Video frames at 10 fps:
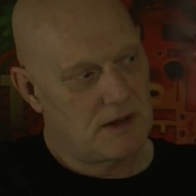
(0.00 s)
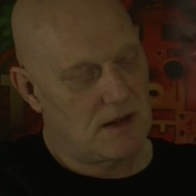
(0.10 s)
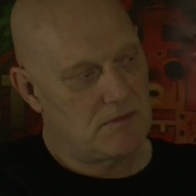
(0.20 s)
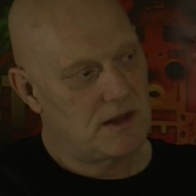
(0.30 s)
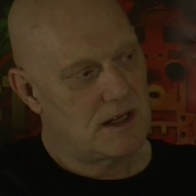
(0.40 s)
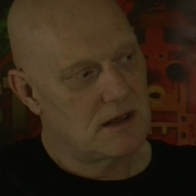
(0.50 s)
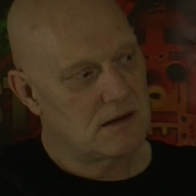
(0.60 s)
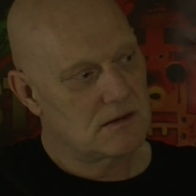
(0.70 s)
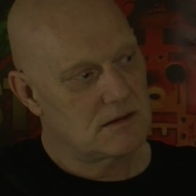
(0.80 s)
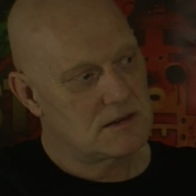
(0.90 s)
him
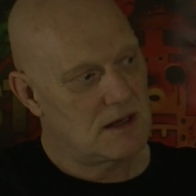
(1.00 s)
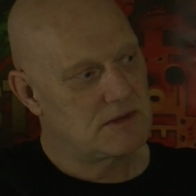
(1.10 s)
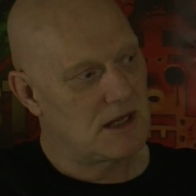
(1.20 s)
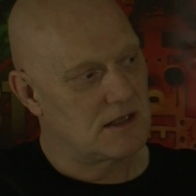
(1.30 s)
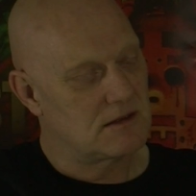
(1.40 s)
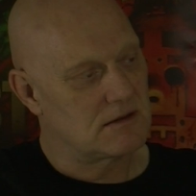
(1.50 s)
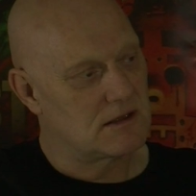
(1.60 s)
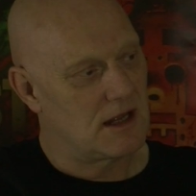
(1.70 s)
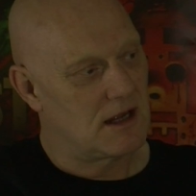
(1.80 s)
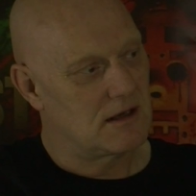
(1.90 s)
being subtitled there.